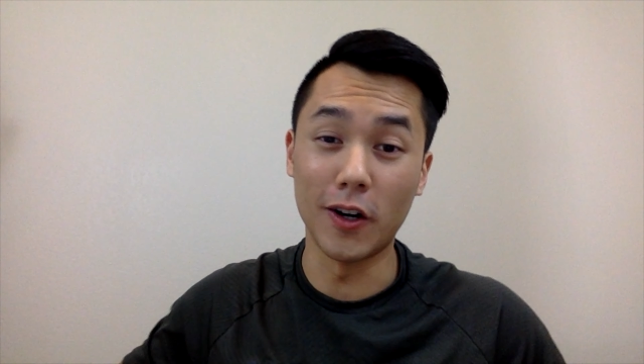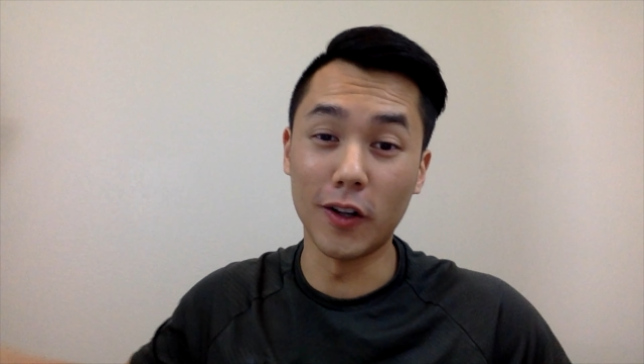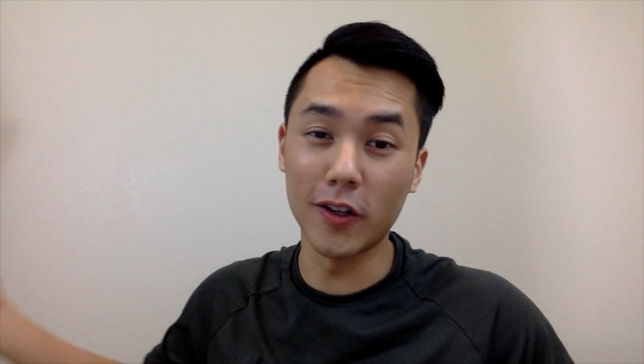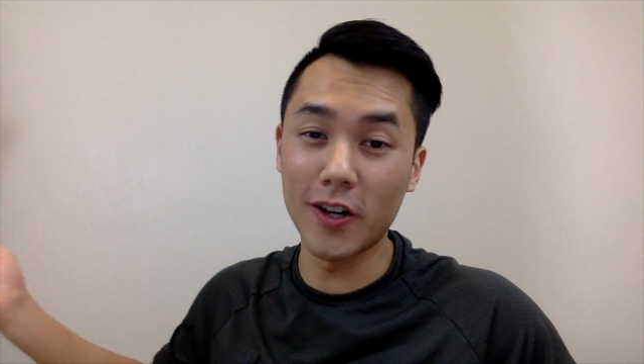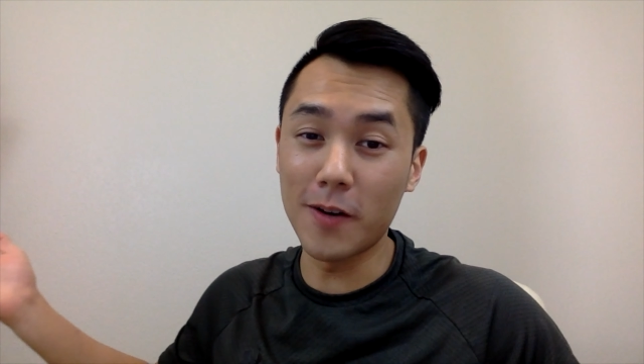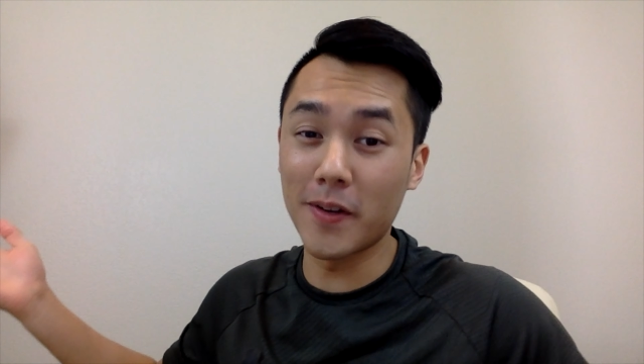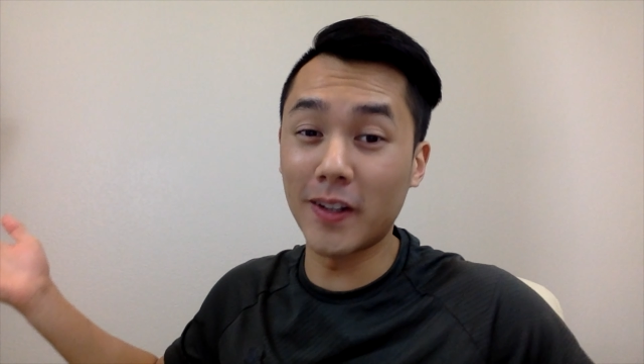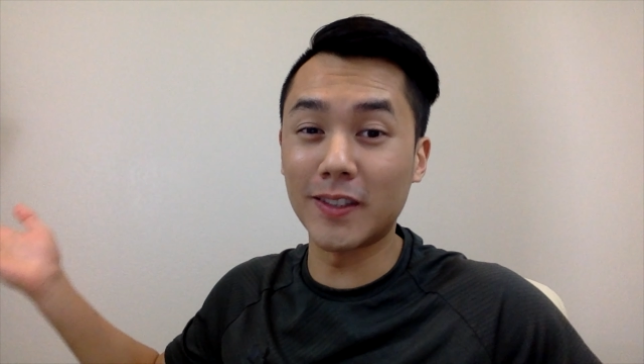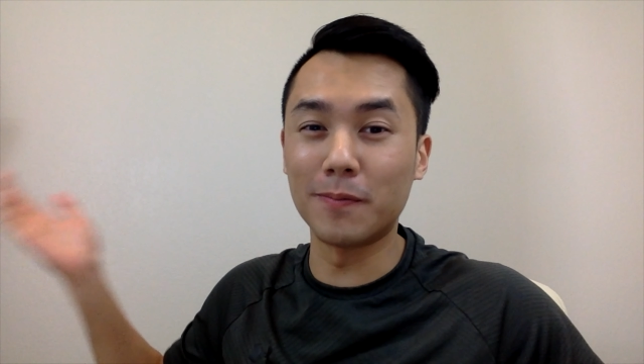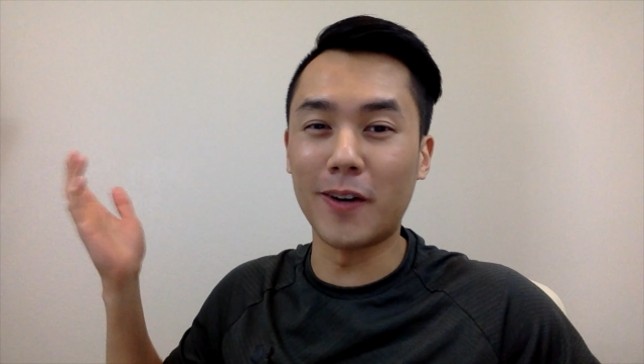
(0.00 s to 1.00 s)
Hello y'all, my
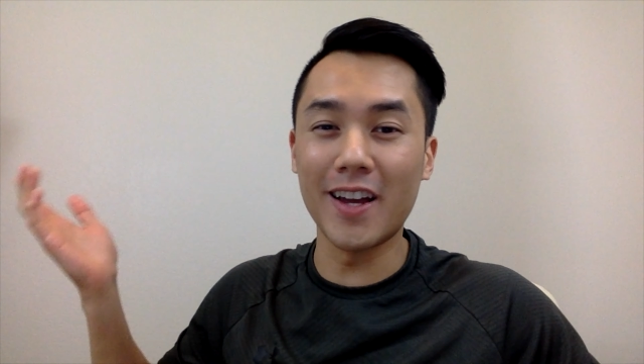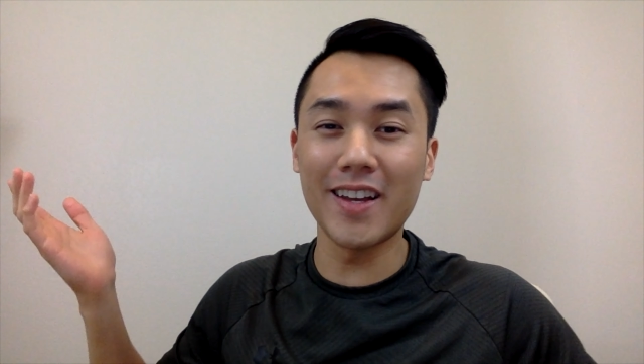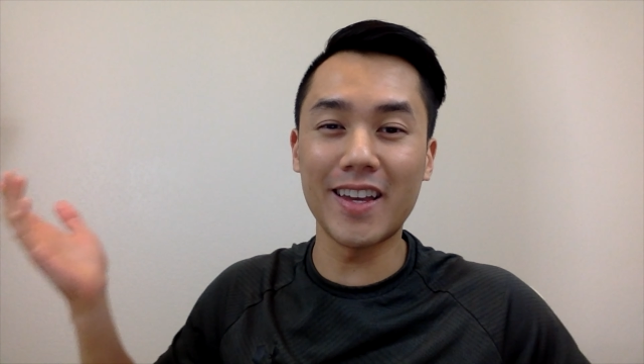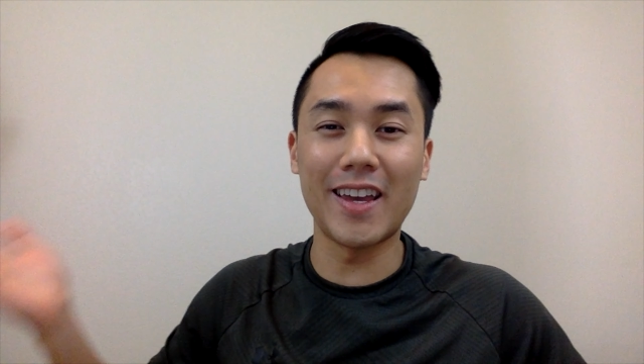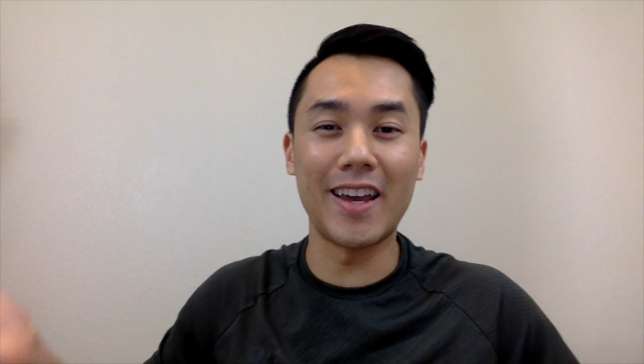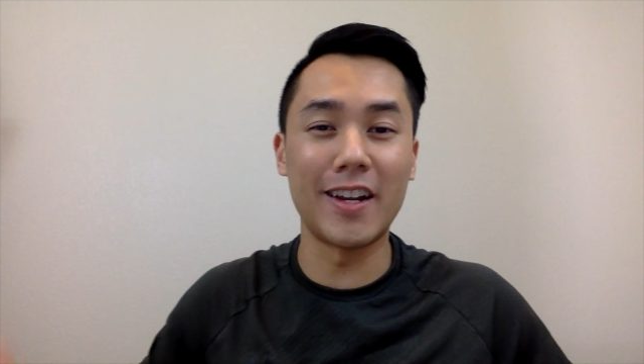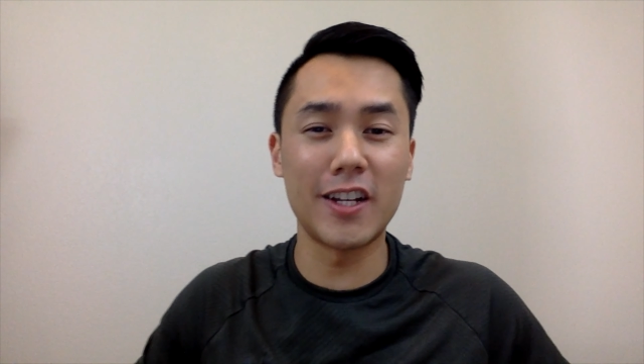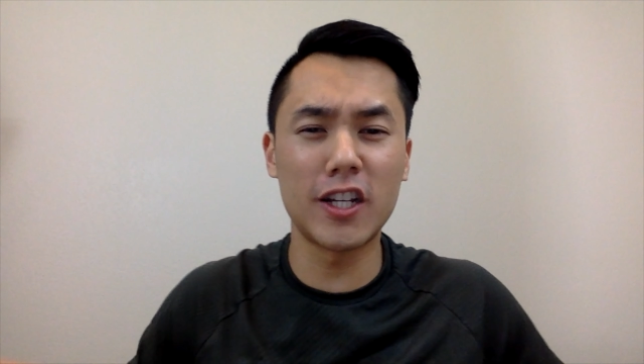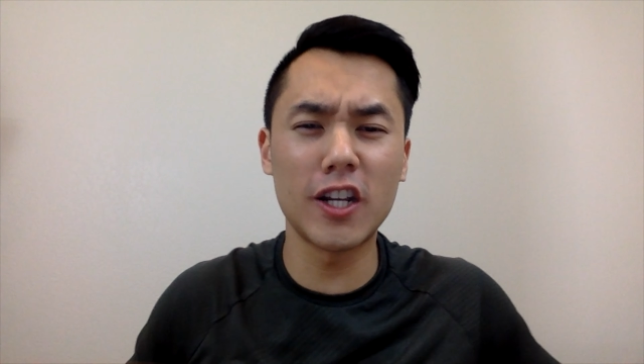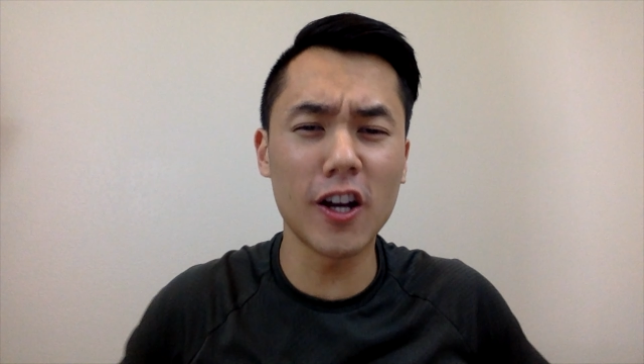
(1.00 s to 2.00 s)
name's Mike, and
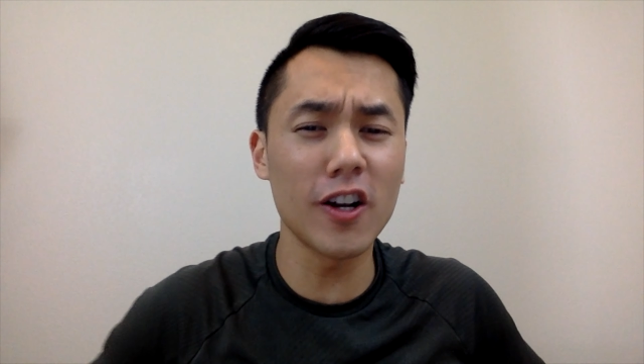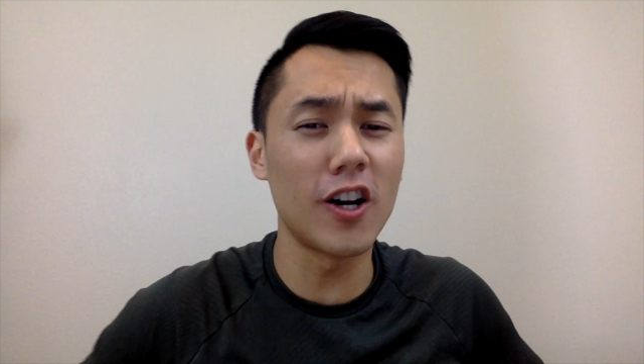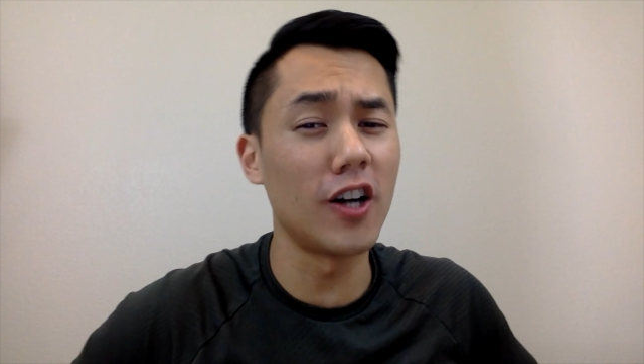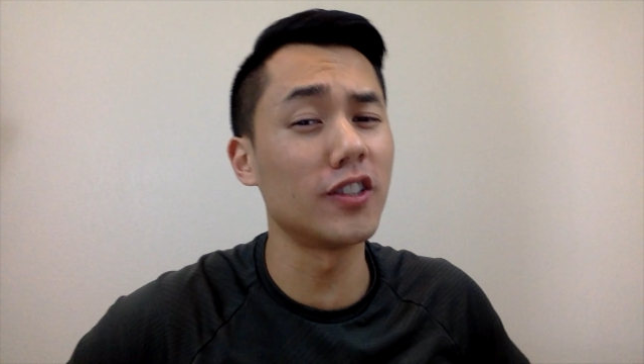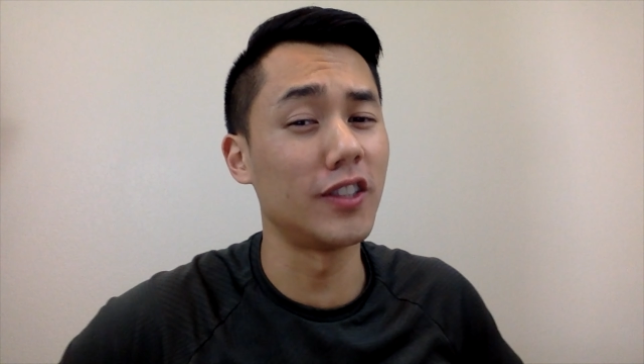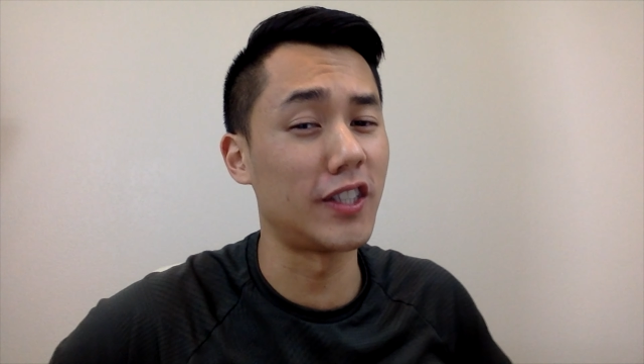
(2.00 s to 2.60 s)
here in Austin,